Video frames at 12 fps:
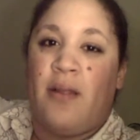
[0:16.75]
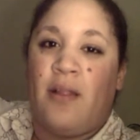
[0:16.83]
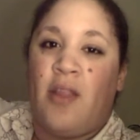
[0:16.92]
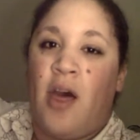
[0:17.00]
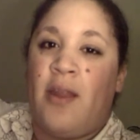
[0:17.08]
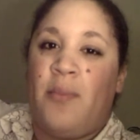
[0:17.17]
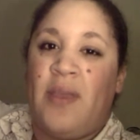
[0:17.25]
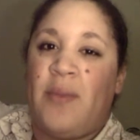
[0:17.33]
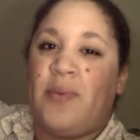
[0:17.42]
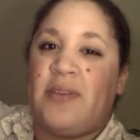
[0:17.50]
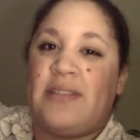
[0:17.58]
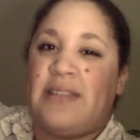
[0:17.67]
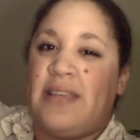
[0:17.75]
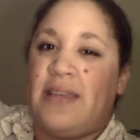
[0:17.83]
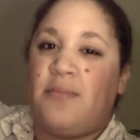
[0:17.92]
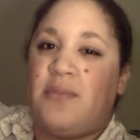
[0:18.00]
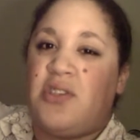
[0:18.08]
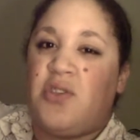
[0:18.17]
a lot of people
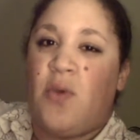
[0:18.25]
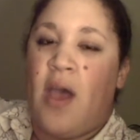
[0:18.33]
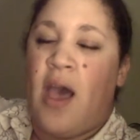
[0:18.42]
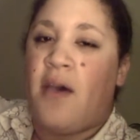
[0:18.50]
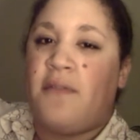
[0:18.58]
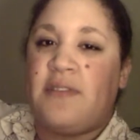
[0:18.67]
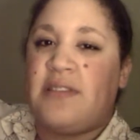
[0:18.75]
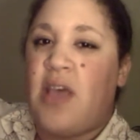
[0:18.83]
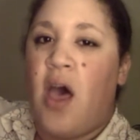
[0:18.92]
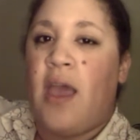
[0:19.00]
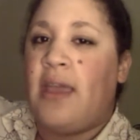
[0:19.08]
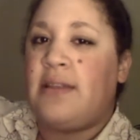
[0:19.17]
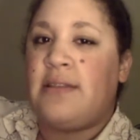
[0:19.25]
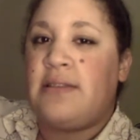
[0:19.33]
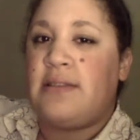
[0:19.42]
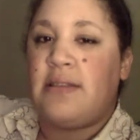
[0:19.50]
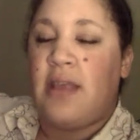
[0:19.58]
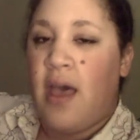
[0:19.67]
seem to have
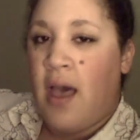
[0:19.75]
signs